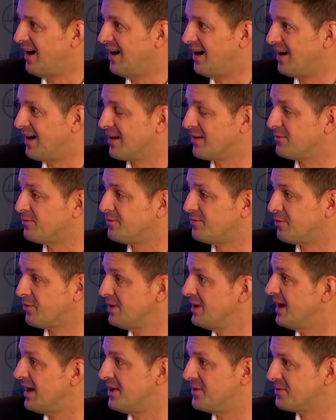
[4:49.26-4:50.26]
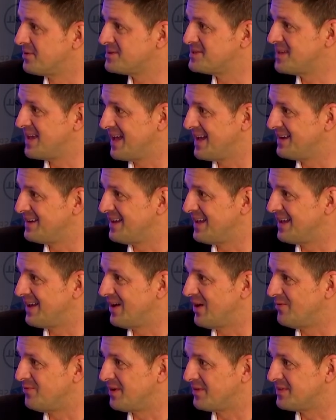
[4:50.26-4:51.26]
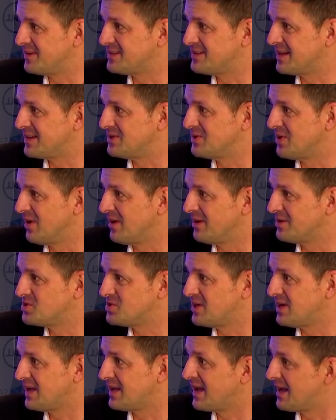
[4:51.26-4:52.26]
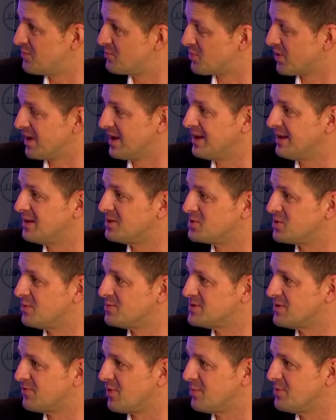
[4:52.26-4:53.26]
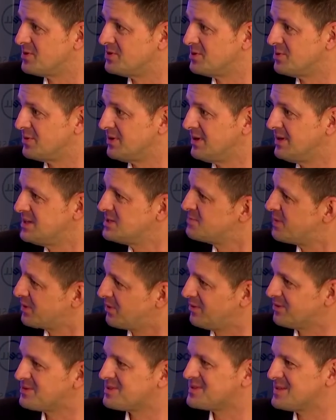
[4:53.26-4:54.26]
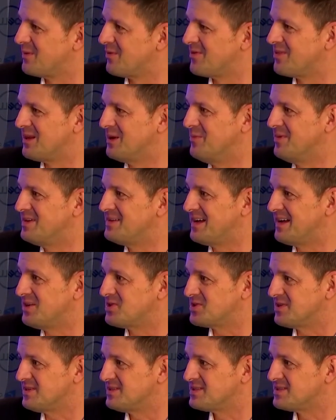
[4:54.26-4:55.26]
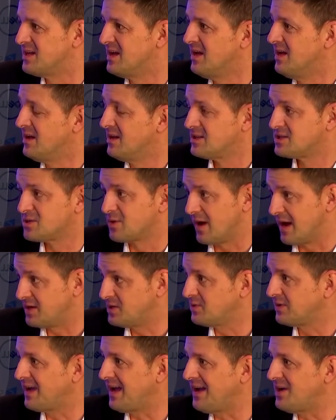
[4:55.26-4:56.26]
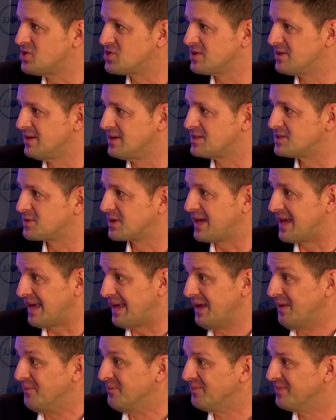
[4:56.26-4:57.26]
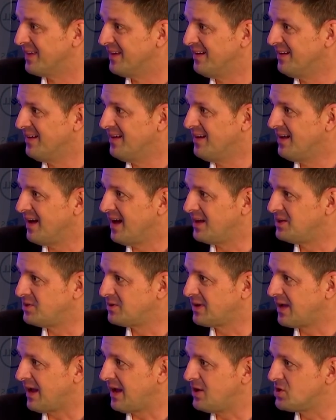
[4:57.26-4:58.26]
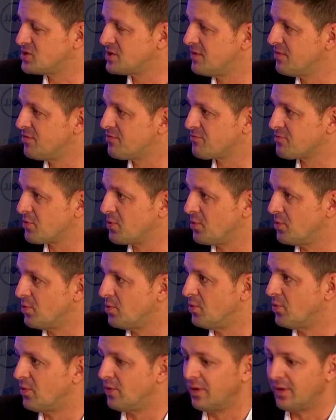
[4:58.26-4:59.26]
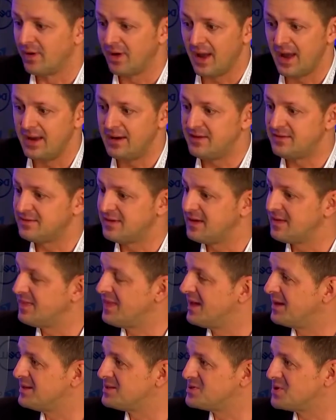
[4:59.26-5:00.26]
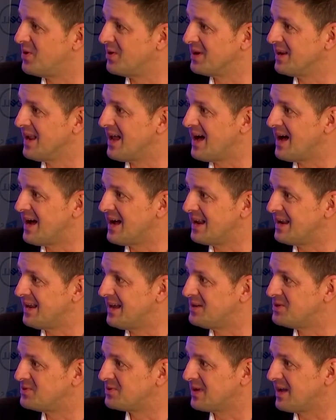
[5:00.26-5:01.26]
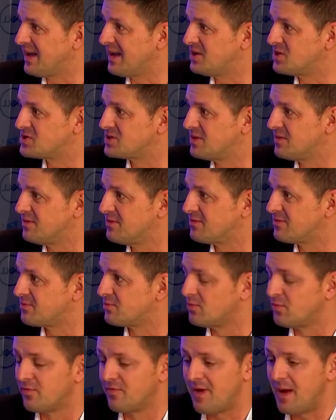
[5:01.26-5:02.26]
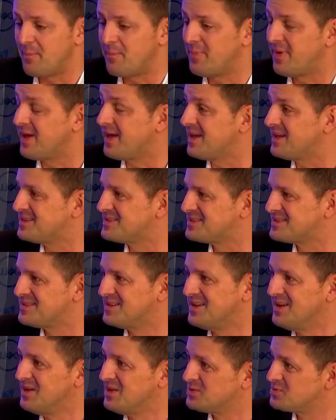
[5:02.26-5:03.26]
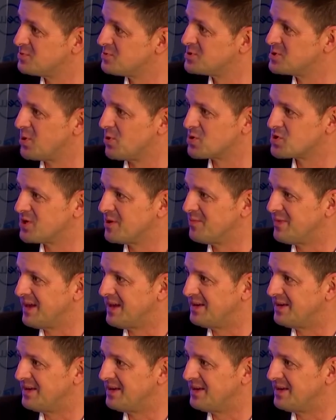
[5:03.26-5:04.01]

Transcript: are fully understanding of what the technology can bring in terms of opportunities, but also some of the limitations. So education is key. education through anything that is online, education through web-based, through social